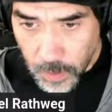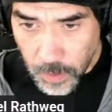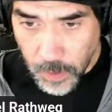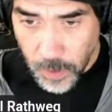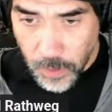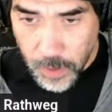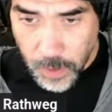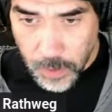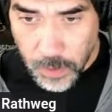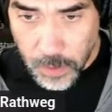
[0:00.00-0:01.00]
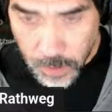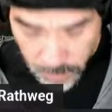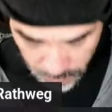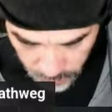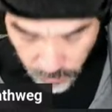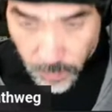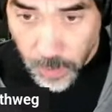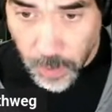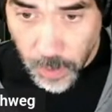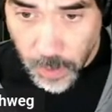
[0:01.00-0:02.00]
hair color. We
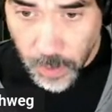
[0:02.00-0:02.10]
have.